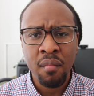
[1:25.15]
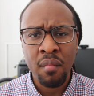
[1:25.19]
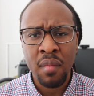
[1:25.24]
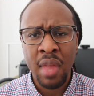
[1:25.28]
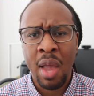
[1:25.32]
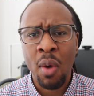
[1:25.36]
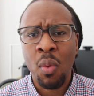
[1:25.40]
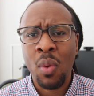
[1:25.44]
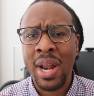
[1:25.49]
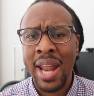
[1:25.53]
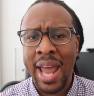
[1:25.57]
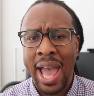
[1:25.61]

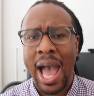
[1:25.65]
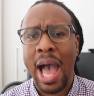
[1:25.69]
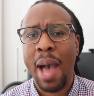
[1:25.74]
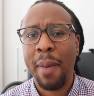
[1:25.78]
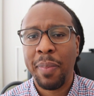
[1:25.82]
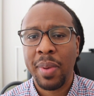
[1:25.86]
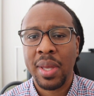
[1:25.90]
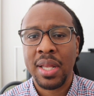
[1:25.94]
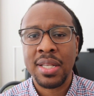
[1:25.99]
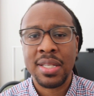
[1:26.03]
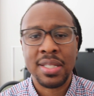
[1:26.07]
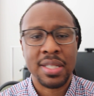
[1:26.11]
And what
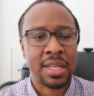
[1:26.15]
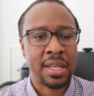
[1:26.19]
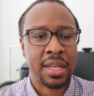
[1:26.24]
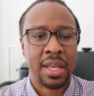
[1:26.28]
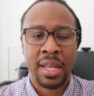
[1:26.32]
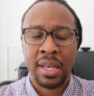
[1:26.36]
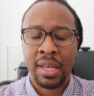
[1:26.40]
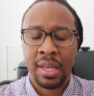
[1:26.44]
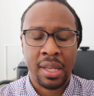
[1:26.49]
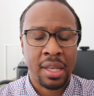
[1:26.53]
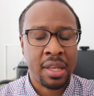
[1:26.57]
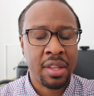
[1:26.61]
happens in
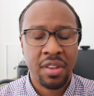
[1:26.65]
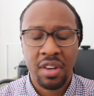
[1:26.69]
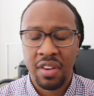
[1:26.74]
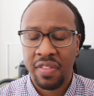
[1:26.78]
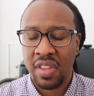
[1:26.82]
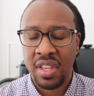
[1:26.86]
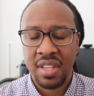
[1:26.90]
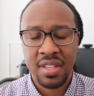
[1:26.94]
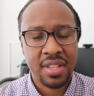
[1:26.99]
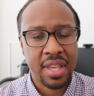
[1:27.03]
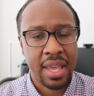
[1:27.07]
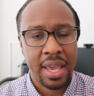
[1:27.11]
either of
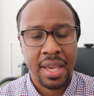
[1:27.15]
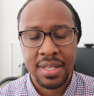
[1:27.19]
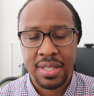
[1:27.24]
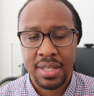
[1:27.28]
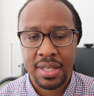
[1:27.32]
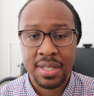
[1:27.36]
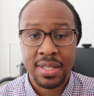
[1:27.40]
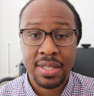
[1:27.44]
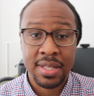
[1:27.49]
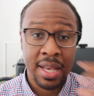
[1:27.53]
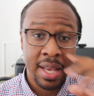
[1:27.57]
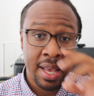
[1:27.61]
these
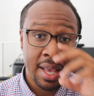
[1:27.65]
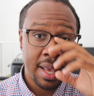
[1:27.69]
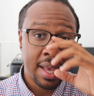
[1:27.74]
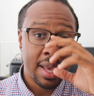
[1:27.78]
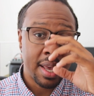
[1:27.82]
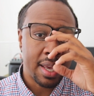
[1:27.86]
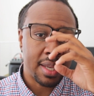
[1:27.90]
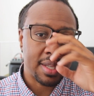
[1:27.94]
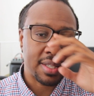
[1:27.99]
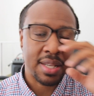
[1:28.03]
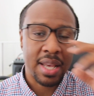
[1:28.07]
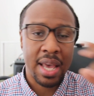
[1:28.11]
cases
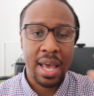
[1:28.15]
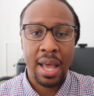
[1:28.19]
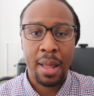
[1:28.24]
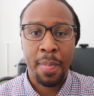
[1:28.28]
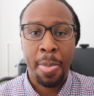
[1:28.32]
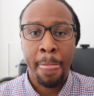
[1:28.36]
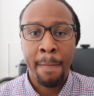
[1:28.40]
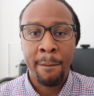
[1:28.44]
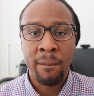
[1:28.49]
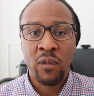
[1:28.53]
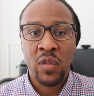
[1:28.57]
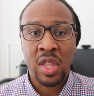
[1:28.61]
is
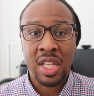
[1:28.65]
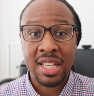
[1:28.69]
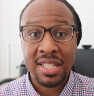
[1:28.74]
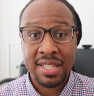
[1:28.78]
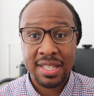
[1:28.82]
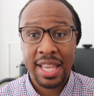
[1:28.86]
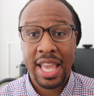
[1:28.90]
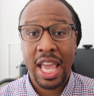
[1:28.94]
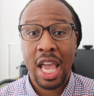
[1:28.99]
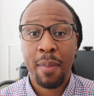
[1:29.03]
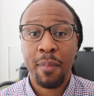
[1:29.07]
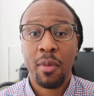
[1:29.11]
that the
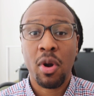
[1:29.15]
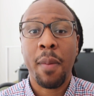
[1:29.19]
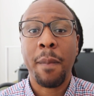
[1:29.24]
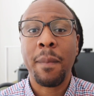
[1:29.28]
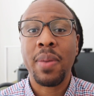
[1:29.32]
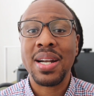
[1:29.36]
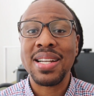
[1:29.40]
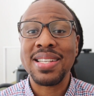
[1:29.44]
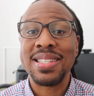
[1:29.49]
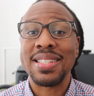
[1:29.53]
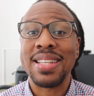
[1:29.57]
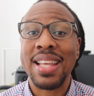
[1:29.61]
scammer
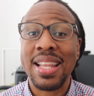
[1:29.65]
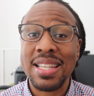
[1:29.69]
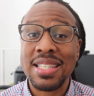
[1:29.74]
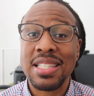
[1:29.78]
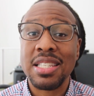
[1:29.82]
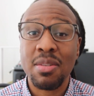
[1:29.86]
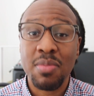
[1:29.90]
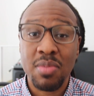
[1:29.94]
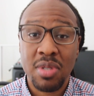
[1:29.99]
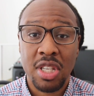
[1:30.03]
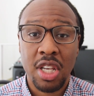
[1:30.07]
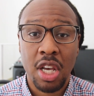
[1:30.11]
presents
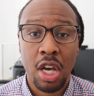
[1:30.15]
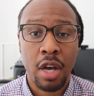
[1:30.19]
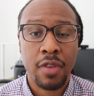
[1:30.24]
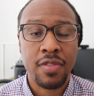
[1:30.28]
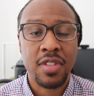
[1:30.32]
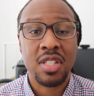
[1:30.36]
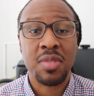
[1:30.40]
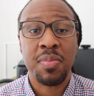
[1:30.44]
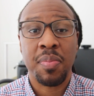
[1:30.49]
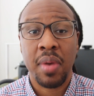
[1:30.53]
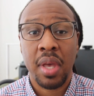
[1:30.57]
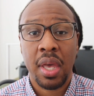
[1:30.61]

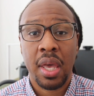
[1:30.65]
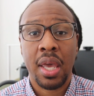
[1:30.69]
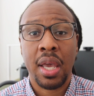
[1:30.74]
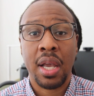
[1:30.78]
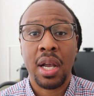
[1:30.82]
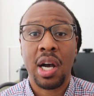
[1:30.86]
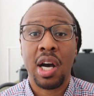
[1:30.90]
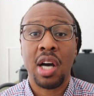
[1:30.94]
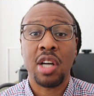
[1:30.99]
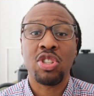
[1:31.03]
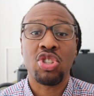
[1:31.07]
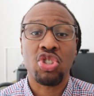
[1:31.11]
themselves as
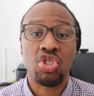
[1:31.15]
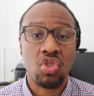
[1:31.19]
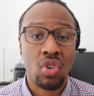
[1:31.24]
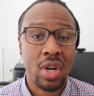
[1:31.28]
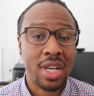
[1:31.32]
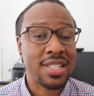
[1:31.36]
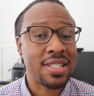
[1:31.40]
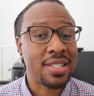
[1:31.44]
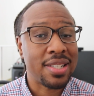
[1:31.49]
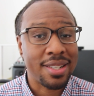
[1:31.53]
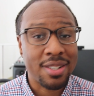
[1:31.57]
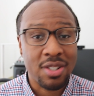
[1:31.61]
being a
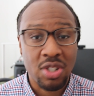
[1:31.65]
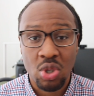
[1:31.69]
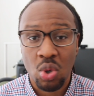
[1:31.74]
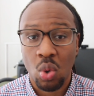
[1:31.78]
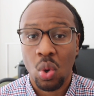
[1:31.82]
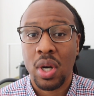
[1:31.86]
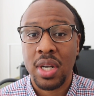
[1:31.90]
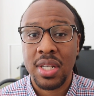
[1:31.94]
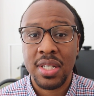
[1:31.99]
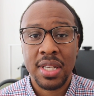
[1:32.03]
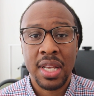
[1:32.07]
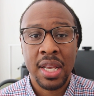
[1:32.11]
trusted
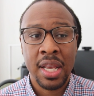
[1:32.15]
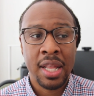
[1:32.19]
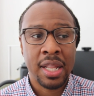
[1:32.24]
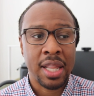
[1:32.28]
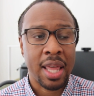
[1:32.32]
source.